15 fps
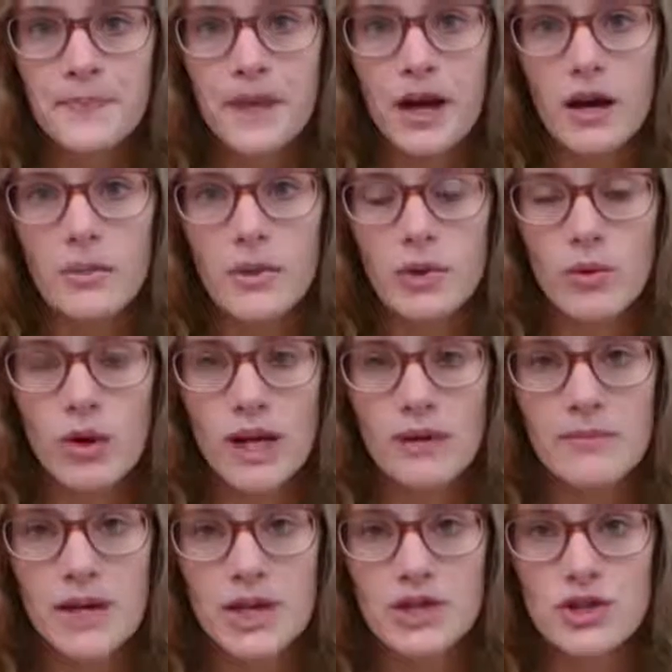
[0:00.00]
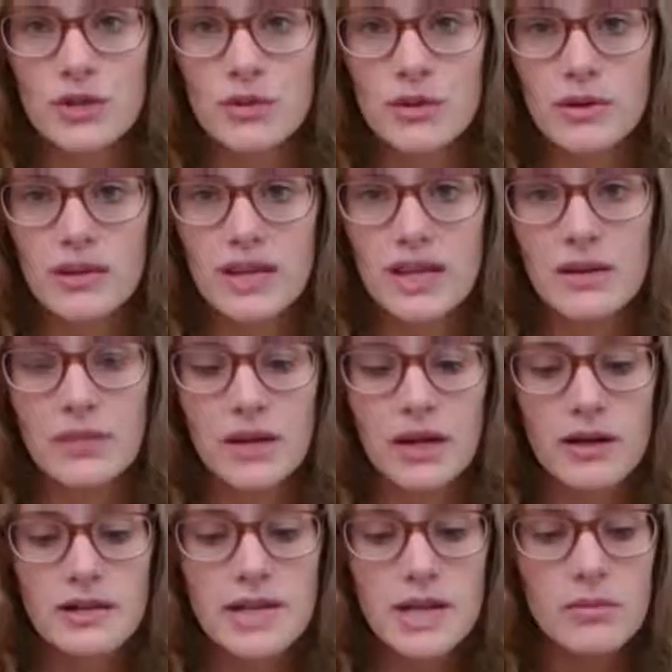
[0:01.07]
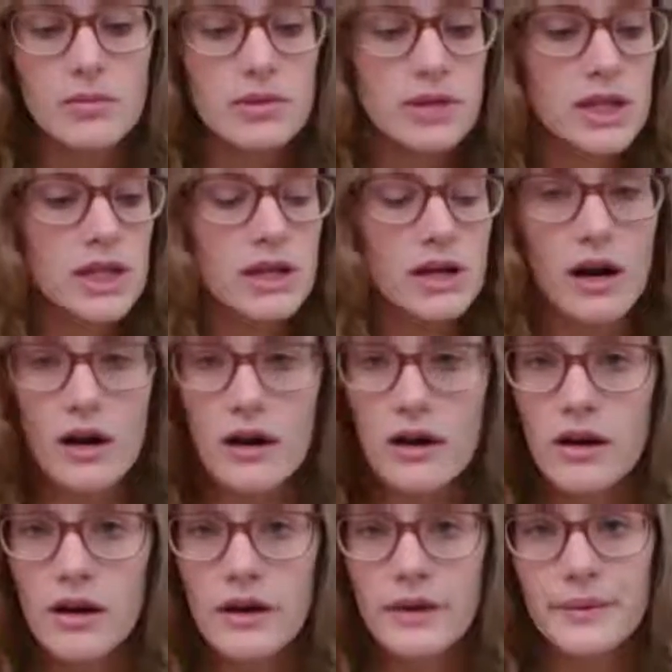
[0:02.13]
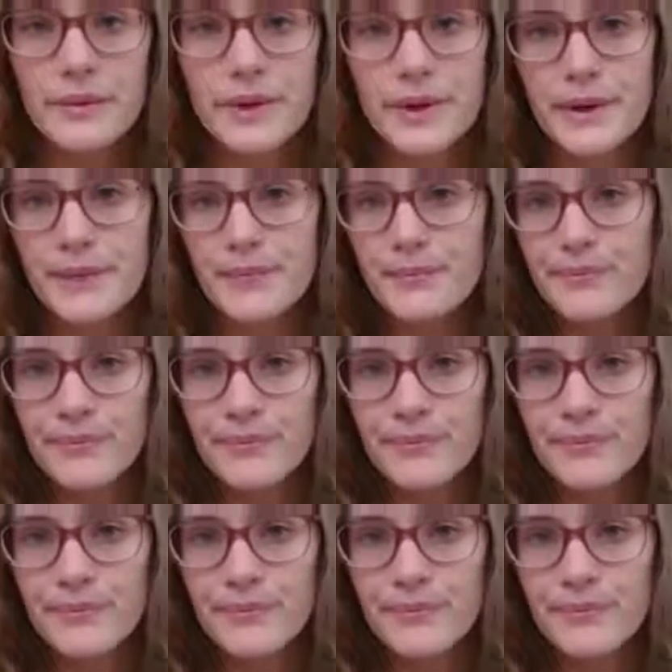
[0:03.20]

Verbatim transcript: Um, we want to make sure we're keeping our table neat and our we're